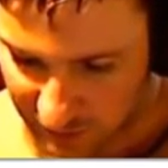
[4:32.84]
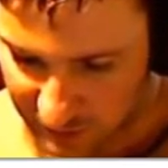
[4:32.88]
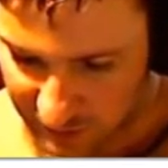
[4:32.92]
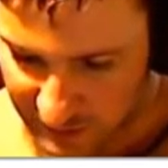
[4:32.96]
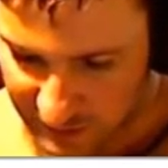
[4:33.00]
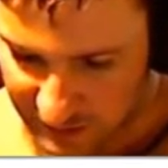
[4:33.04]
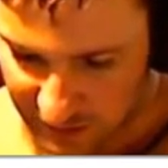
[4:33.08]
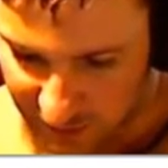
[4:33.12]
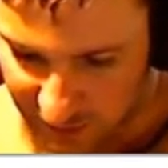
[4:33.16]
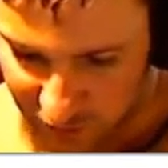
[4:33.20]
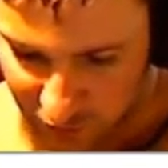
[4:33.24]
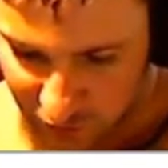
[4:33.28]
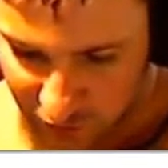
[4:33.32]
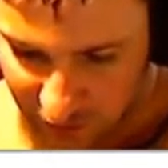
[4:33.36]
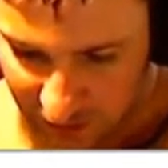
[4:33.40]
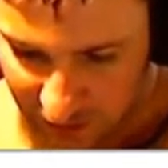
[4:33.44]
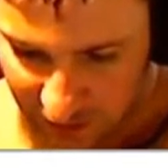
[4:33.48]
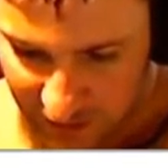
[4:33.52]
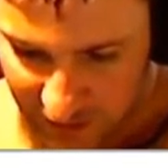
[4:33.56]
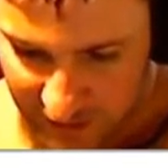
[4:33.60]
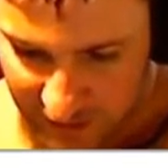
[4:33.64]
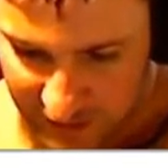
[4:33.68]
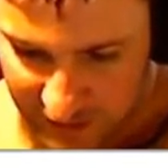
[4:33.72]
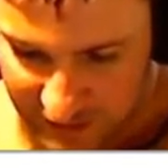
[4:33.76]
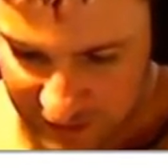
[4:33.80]
Let's take a look
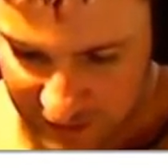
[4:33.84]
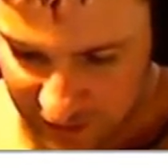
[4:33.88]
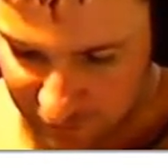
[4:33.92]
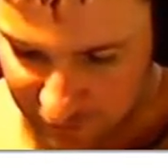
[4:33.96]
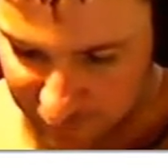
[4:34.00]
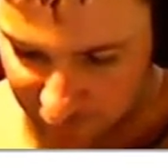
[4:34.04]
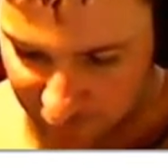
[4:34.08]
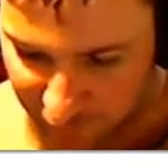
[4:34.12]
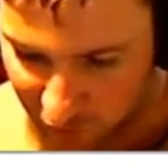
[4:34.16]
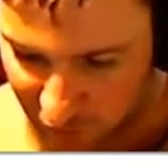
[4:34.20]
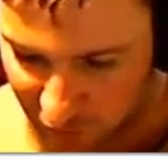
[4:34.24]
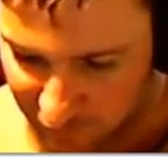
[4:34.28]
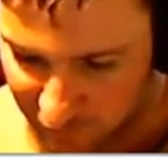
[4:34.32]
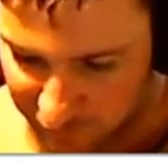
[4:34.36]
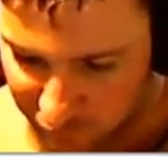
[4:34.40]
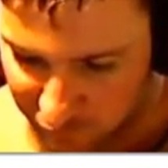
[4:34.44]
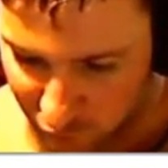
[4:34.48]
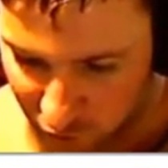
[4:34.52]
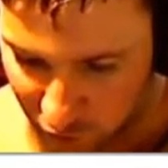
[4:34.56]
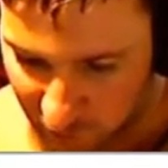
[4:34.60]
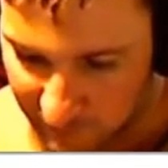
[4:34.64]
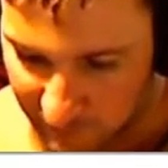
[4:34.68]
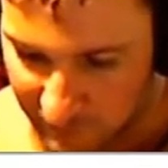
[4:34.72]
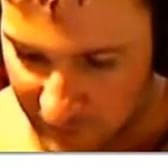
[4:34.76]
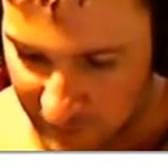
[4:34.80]
at his evolve
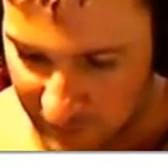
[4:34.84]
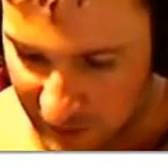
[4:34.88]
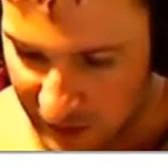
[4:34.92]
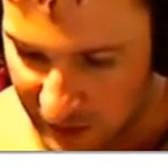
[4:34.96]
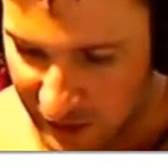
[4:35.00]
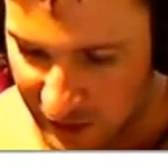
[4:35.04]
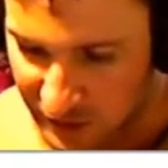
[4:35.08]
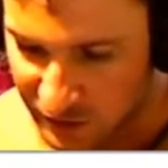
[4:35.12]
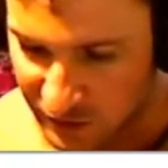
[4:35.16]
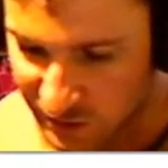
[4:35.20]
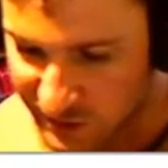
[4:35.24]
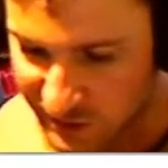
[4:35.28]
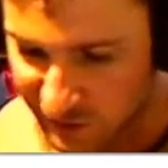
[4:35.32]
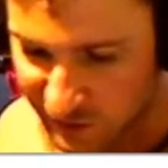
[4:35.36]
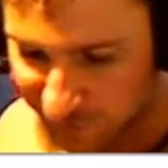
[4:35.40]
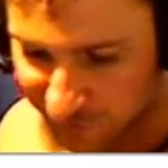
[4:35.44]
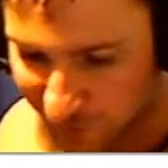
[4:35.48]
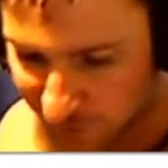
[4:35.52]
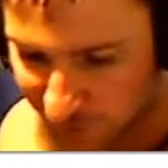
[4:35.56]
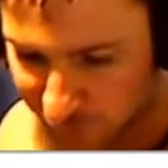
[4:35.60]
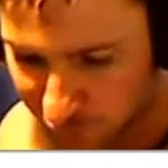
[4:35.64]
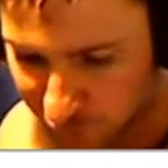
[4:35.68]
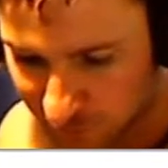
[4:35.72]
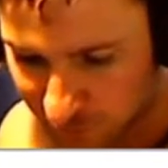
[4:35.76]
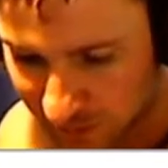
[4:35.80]
form. So his
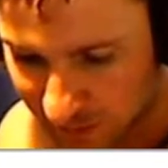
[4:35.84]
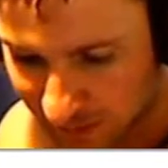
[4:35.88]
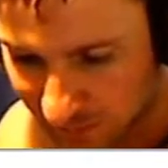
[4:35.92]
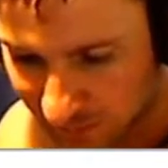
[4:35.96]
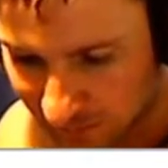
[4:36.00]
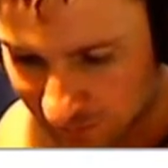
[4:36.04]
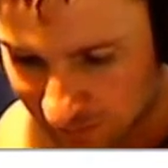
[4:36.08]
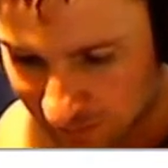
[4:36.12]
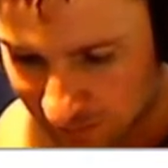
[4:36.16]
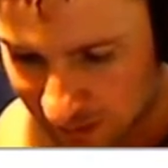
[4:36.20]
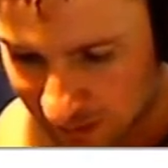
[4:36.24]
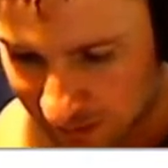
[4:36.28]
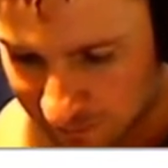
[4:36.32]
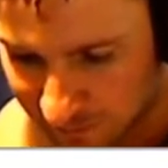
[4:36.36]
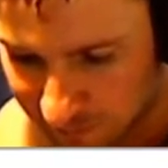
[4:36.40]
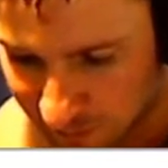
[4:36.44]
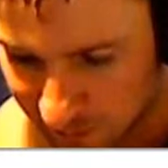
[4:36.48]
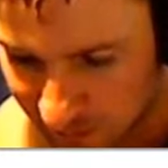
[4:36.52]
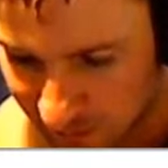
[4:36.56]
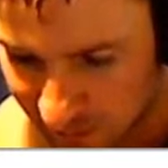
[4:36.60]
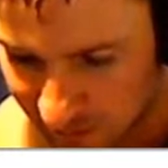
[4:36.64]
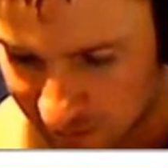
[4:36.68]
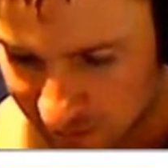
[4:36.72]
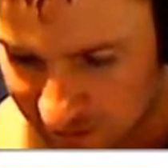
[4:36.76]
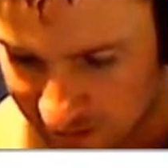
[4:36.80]
evolve form a lot
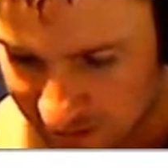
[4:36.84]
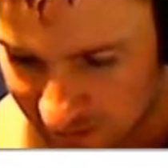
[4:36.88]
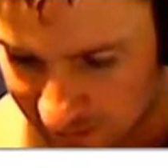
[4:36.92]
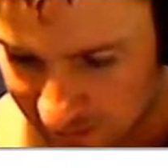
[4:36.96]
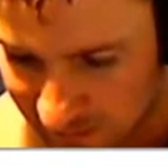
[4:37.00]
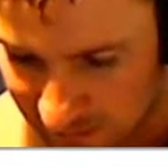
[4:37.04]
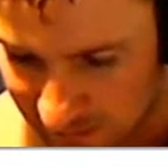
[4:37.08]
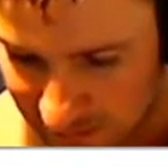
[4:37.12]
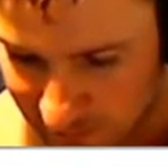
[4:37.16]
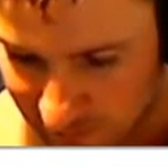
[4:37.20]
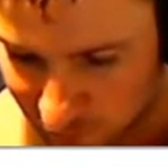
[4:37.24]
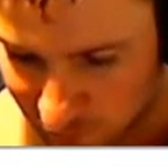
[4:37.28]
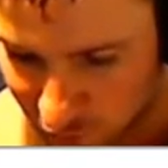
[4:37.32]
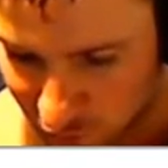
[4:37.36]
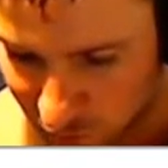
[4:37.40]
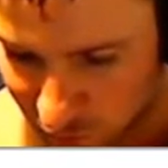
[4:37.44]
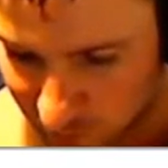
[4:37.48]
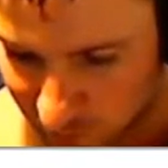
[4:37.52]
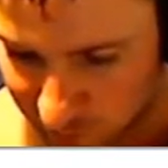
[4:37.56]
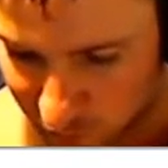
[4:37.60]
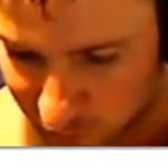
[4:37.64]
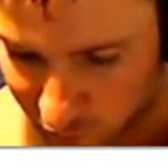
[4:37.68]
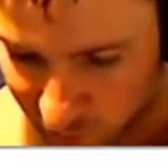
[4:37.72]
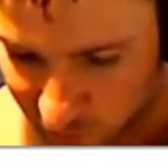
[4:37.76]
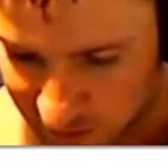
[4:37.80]
better. He's got a lot more
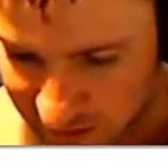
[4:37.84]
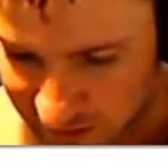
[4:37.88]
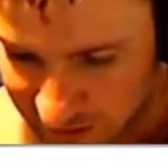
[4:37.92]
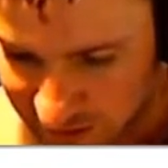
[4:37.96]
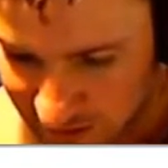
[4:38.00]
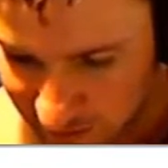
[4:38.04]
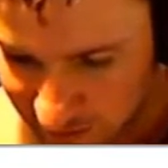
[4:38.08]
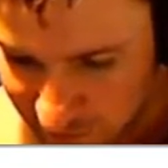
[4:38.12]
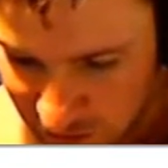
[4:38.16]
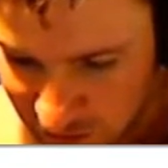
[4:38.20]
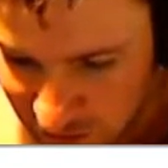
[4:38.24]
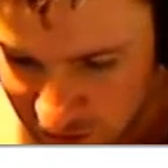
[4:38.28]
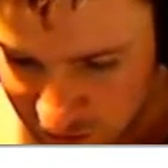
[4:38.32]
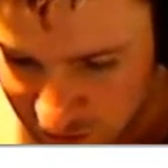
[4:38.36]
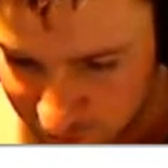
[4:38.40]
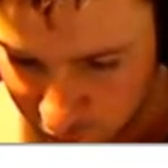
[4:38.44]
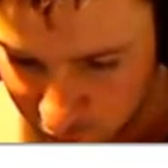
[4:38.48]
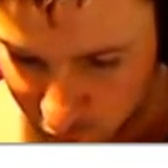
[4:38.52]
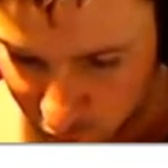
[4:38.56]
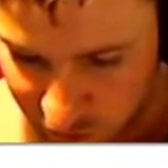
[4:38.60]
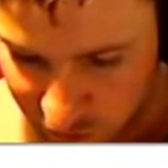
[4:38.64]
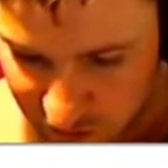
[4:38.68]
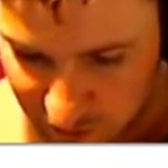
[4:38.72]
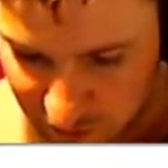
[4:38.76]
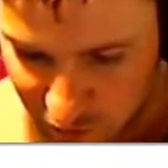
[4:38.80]
poison damage and
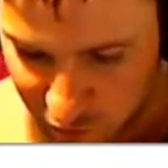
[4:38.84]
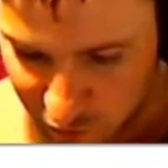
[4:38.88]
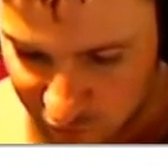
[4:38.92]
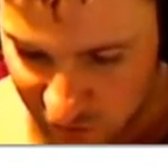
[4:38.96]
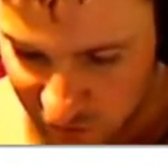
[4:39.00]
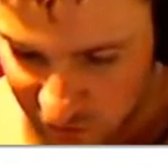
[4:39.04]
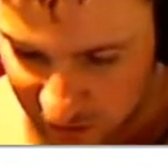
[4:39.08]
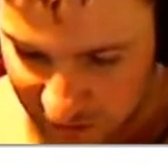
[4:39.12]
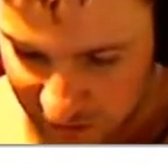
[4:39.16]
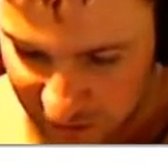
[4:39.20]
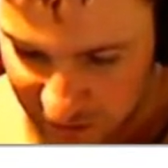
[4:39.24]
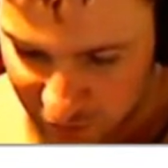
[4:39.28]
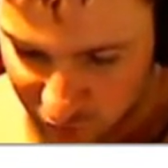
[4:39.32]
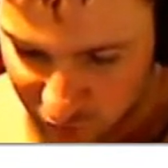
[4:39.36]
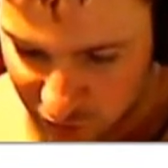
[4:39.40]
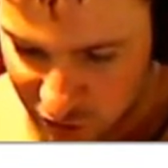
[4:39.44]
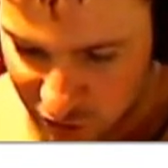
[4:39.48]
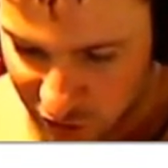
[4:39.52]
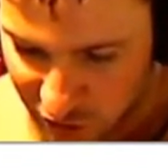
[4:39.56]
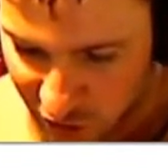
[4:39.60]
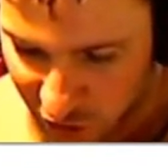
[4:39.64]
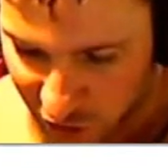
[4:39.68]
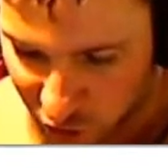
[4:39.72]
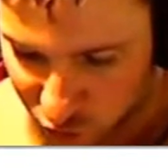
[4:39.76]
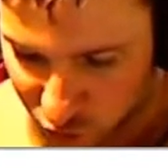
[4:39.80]
poison moves on here, which
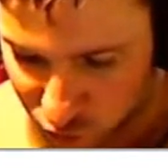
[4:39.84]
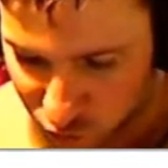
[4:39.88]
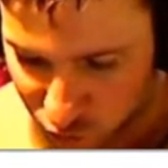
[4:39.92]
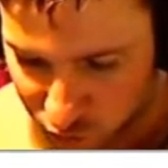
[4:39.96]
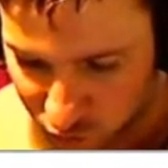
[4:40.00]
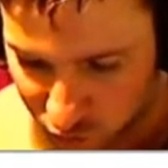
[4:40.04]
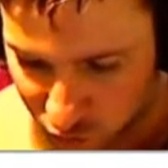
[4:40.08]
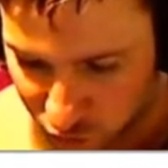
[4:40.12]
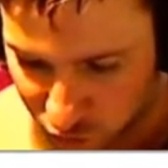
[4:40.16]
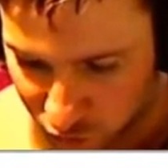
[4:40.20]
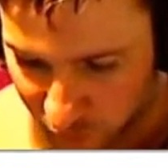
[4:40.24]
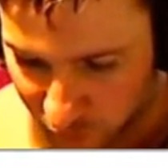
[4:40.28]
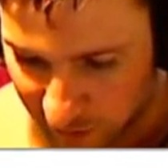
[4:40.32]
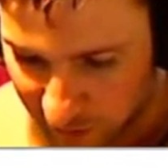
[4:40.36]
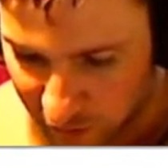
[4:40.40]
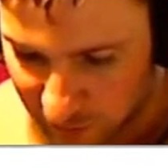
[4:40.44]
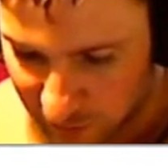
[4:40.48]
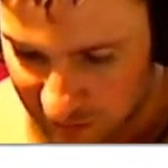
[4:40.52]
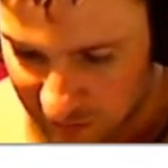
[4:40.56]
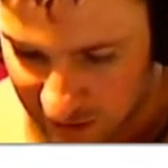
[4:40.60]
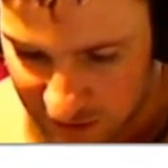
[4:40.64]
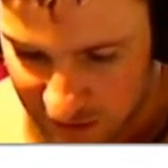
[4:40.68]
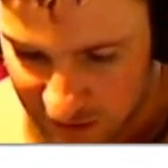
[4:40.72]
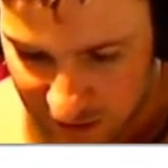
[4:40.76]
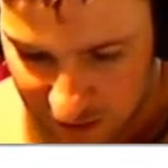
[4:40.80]
is going to go great
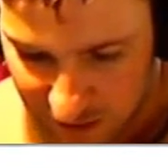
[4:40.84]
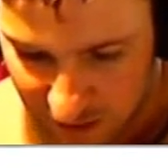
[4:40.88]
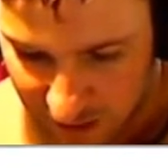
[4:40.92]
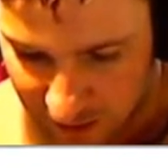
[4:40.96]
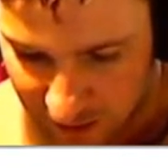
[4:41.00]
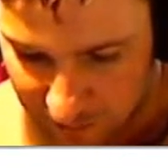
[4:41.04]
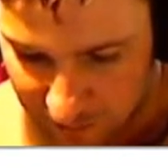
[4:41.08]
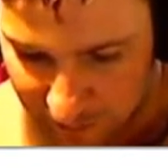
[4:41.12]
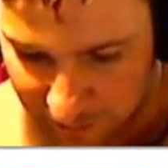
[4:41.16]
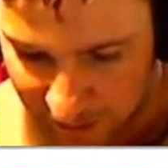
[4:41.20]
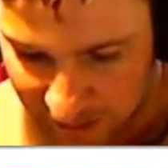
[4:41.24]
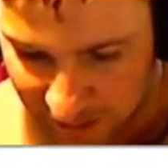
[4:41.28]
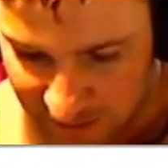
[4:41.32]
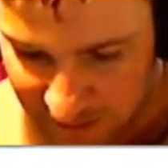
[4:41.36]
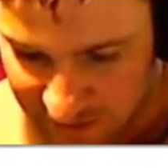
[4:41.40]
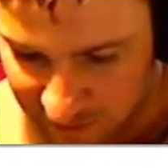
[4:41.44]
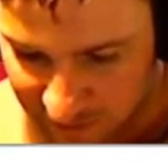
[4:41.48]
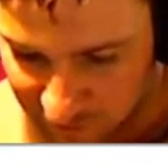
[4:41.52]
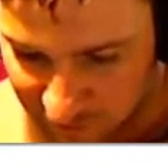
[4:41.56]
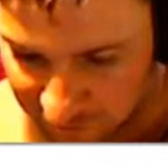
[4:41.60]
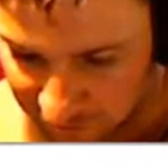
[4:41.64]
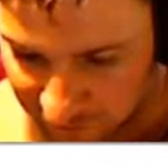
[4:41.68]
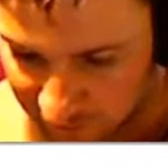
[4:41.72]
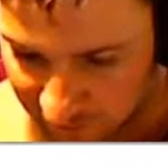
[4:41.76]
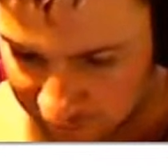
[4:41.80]
with his passive.